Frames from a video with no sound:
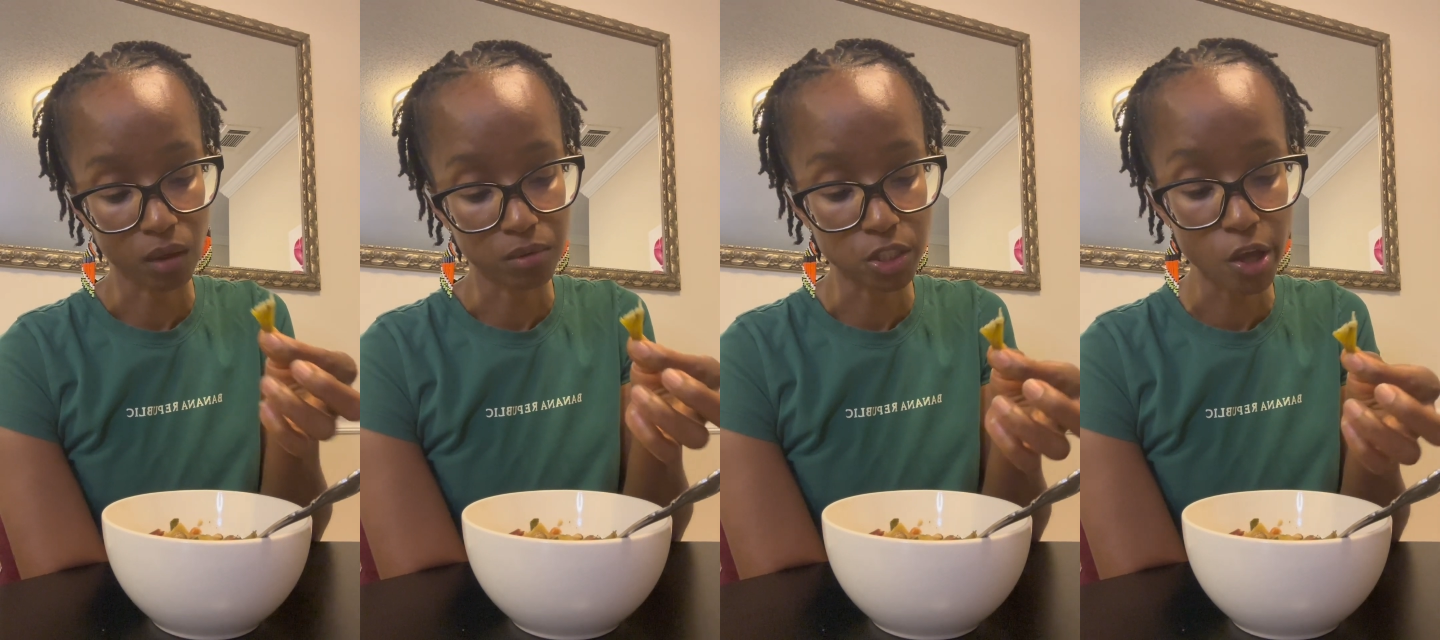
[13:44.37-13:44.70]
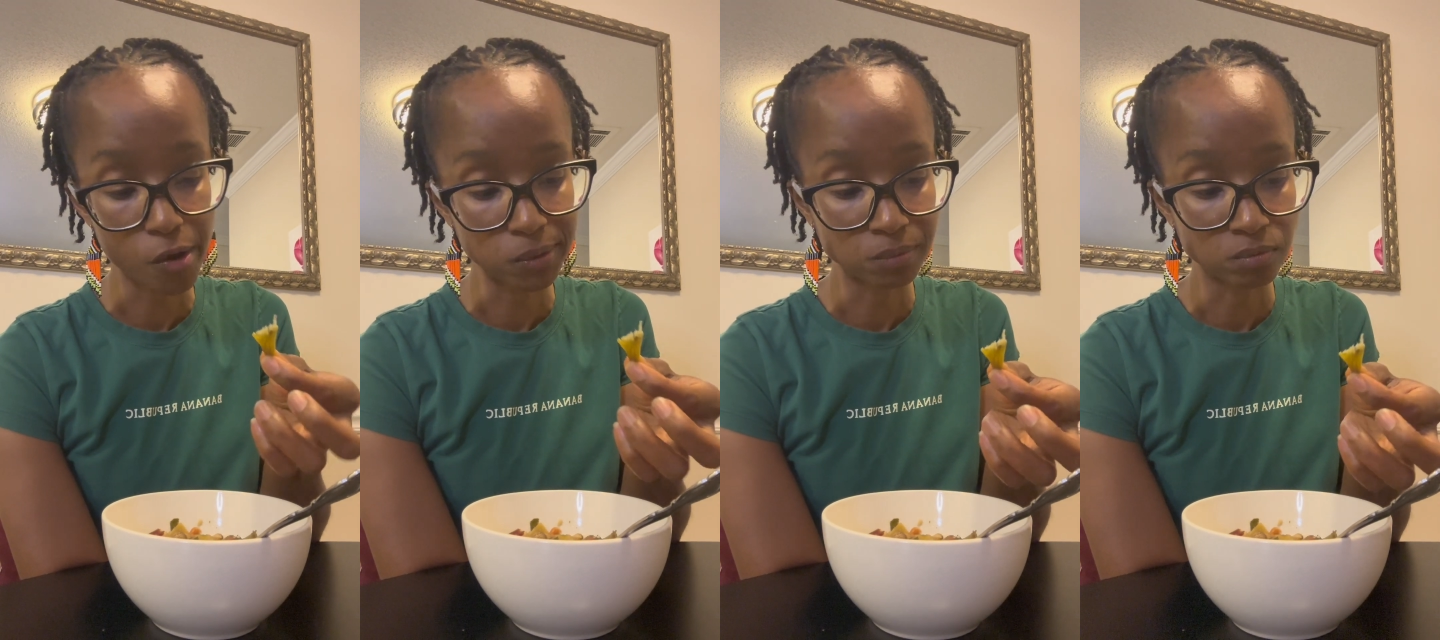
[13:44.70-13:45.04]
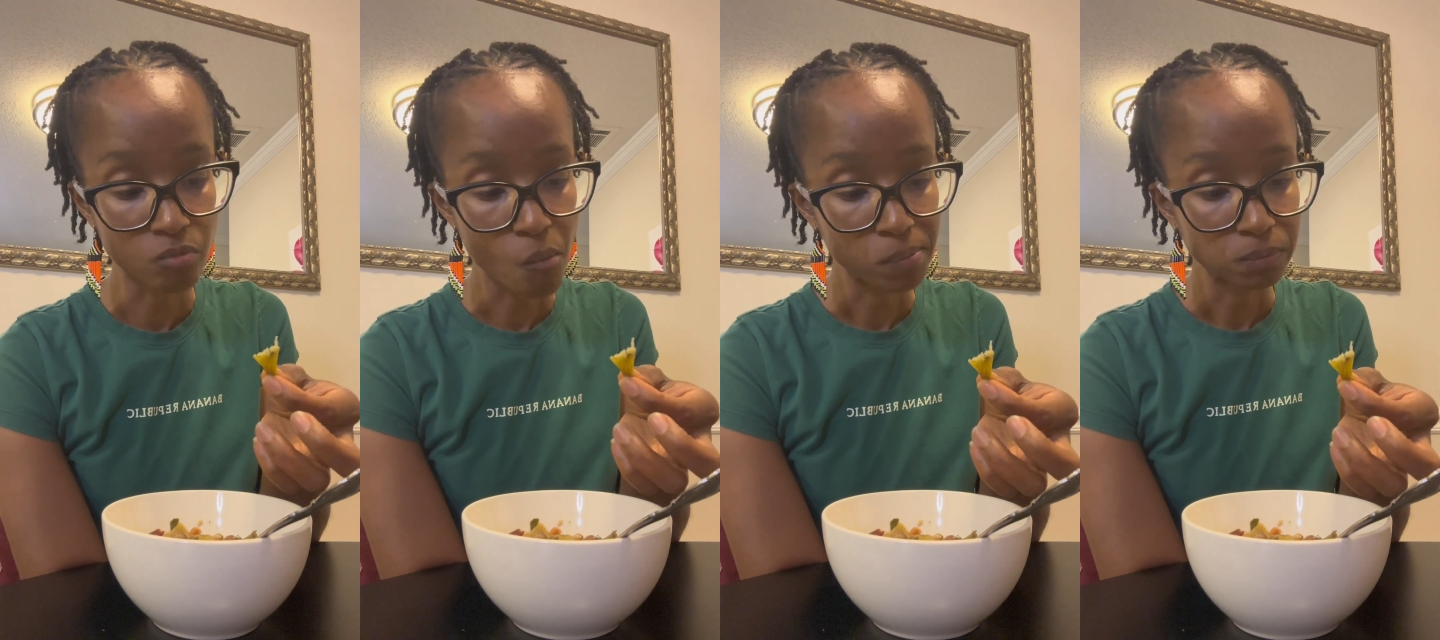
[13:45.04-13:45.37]
So,
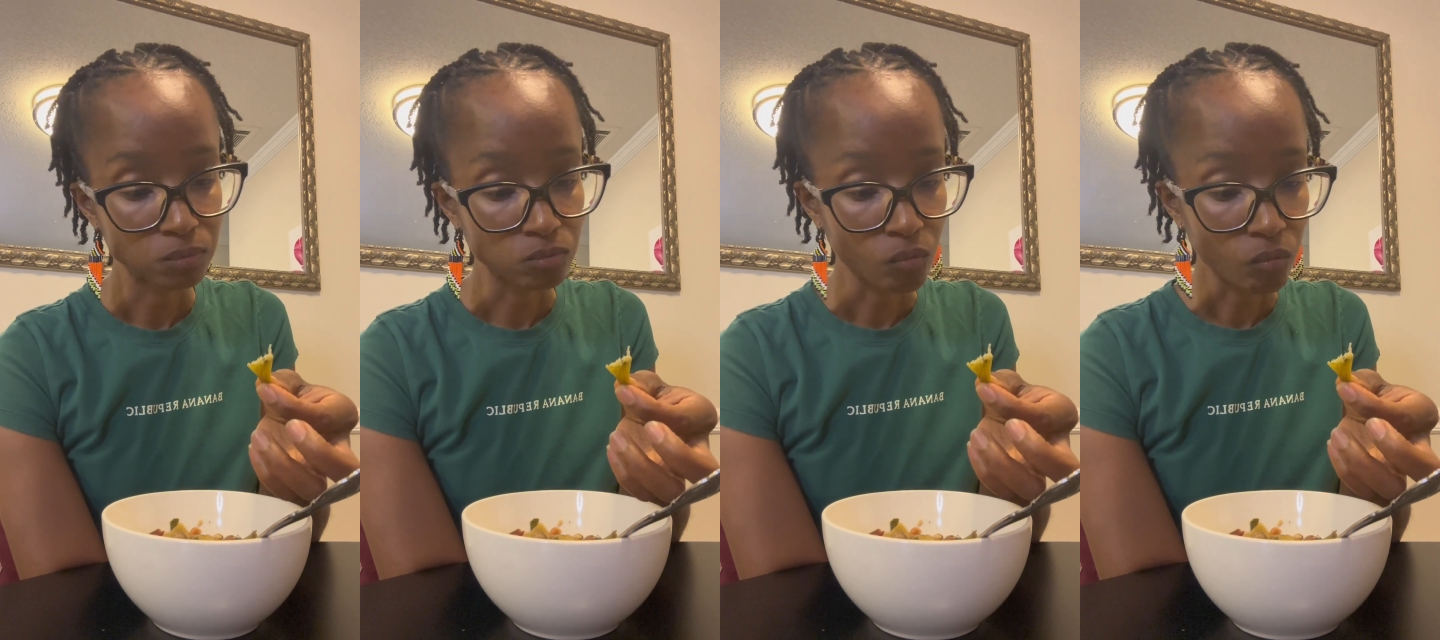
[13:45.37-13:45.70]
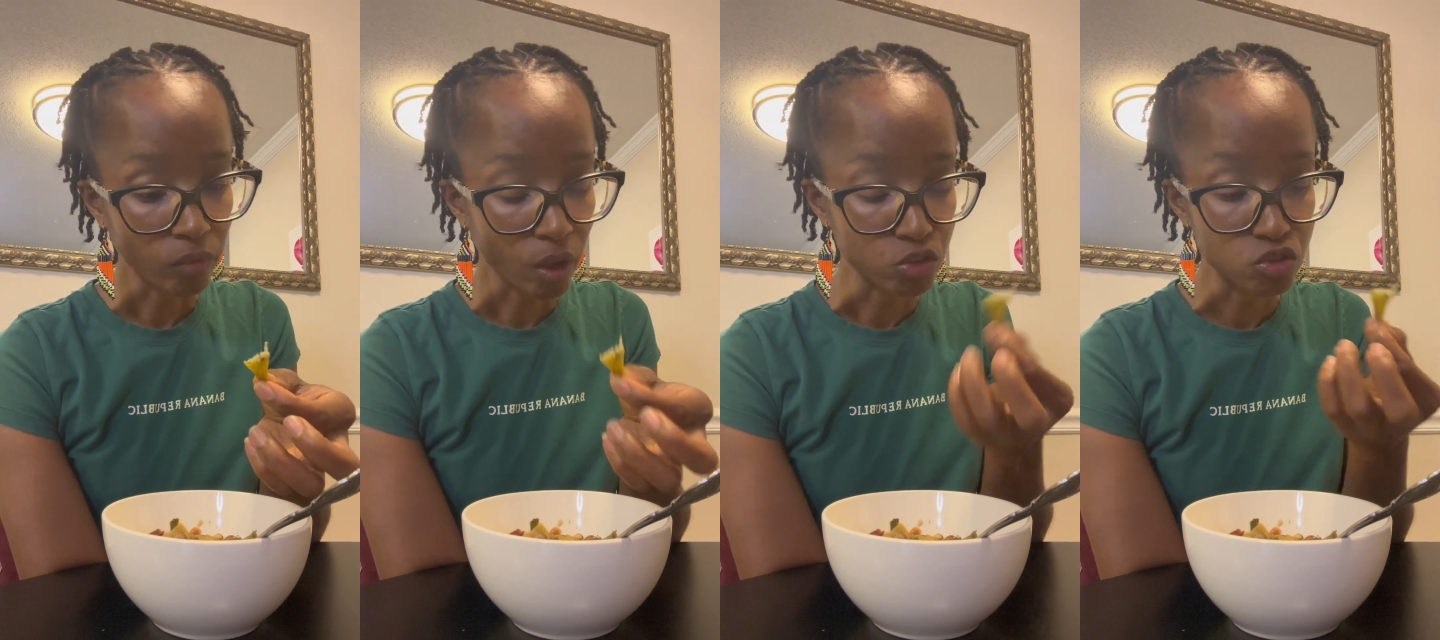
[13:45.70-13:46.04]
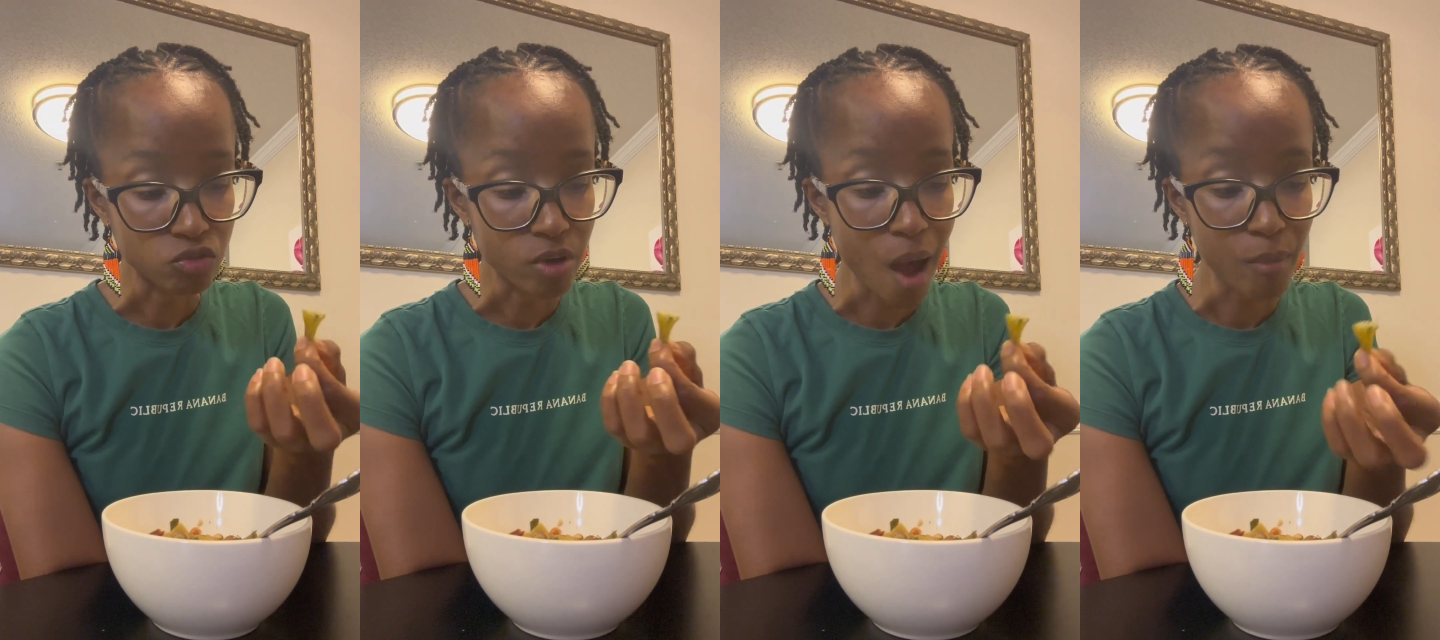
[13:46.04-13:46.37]

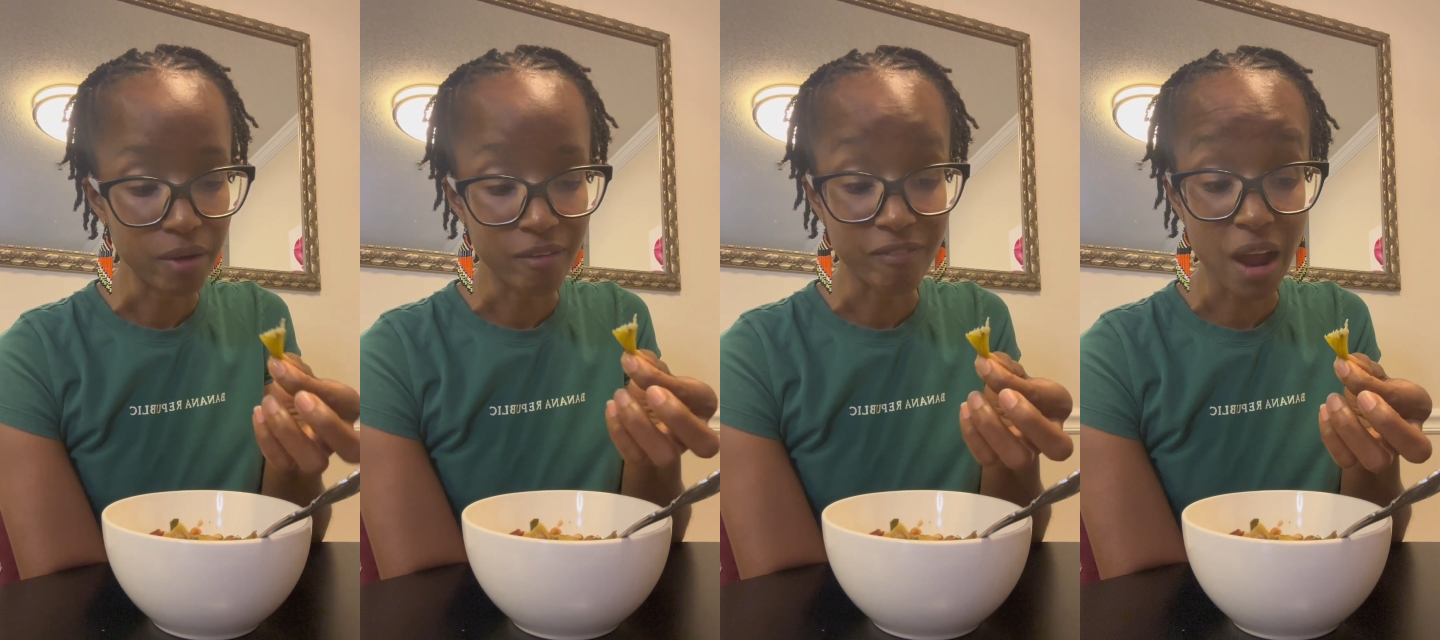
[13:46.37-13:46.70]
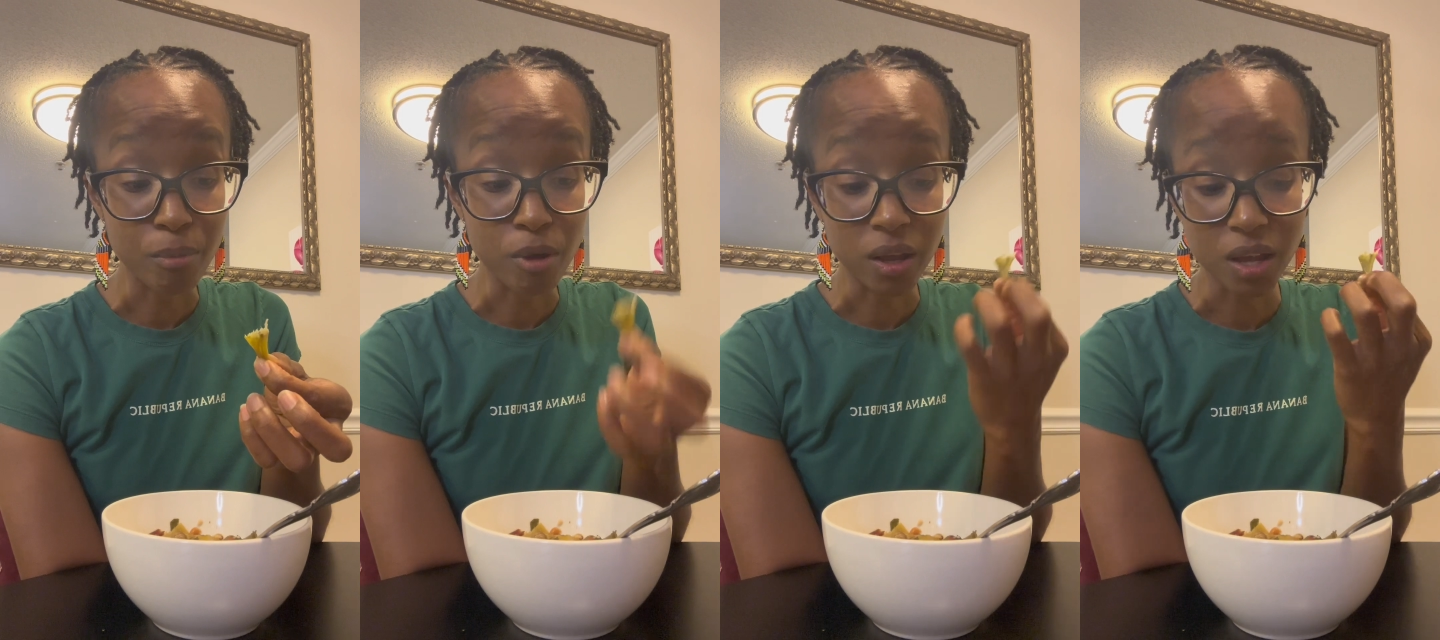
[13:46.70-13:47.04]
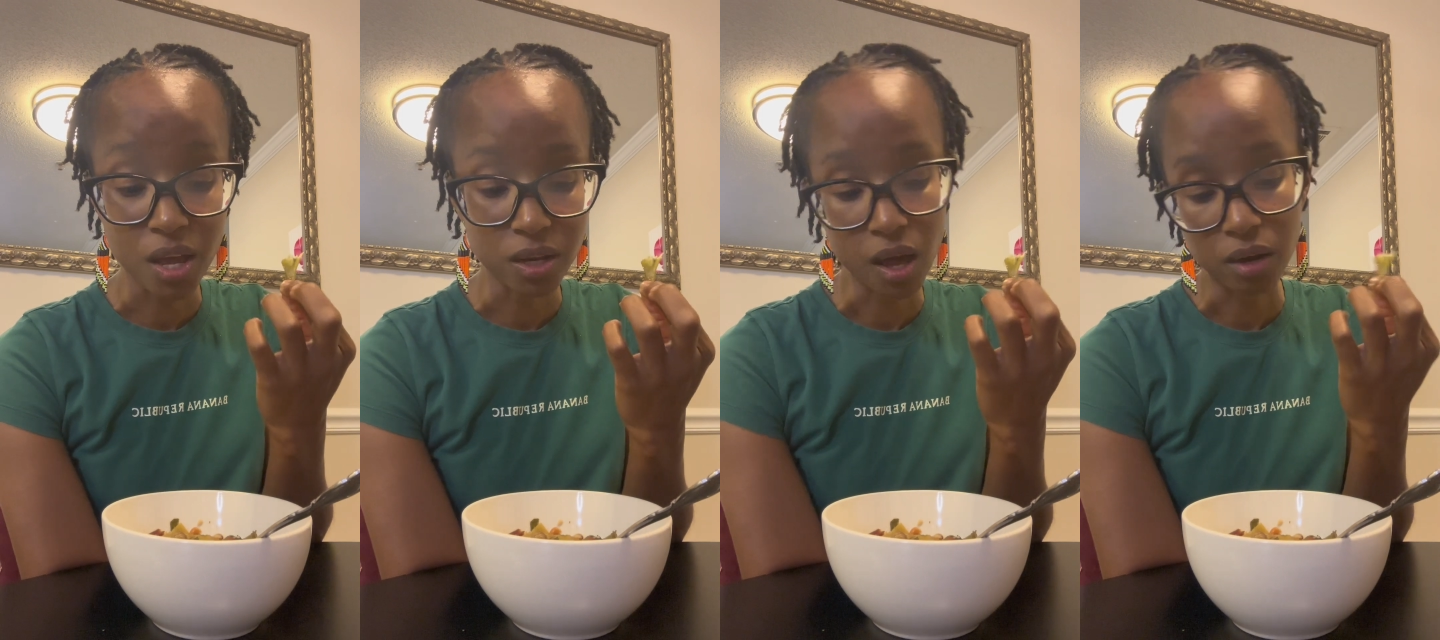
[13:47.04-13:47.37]
just grab whatever fiber I
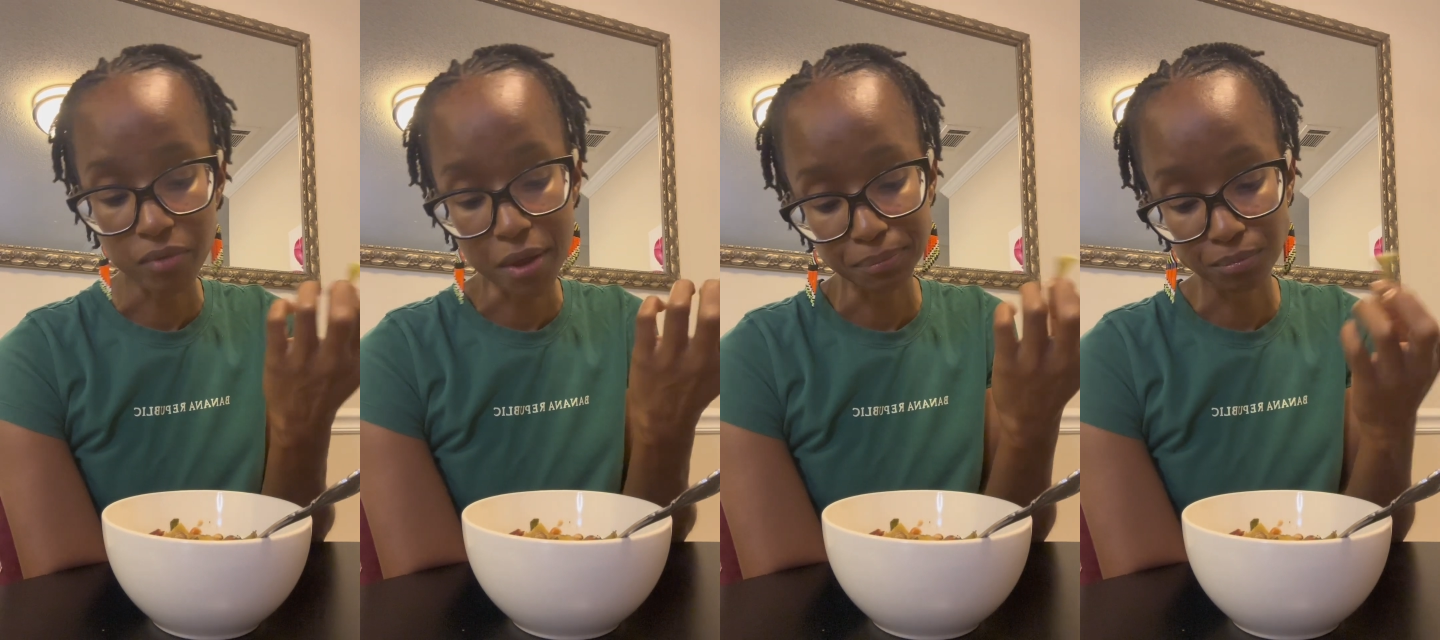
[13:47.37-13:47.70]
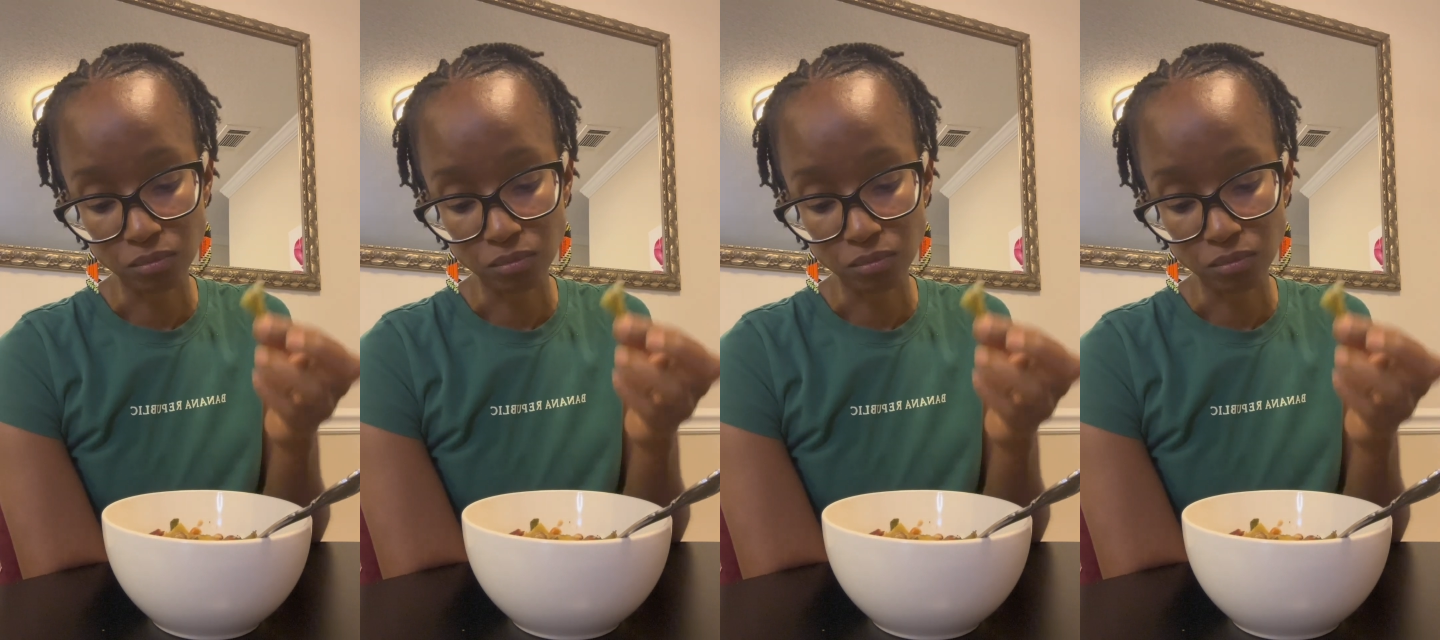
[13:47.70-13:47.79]
can out of it